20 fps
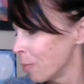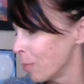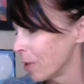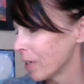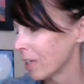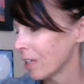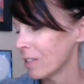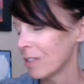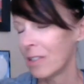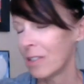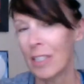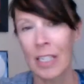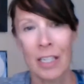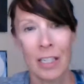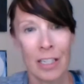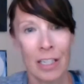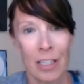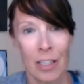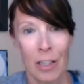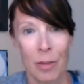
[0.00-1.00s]
book is
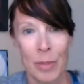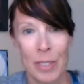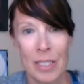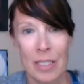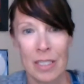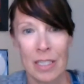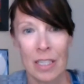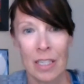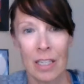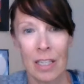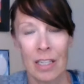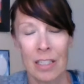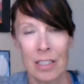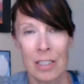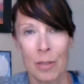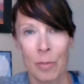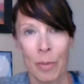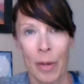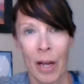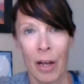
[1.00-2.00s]
Seeking Clemency.
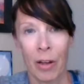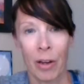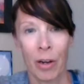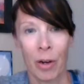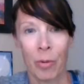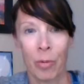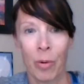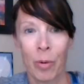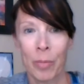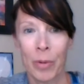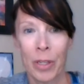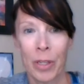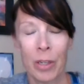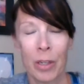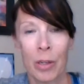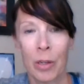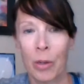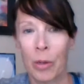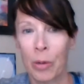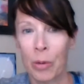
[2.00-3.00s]
It's about a
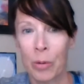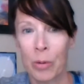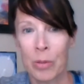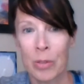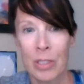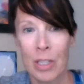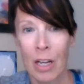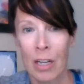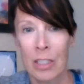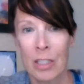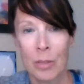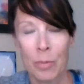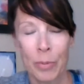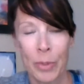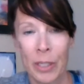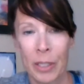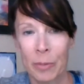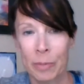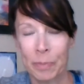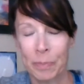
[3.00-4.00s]
woman whose
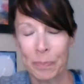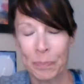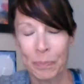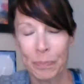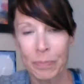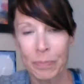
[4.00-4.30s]
husband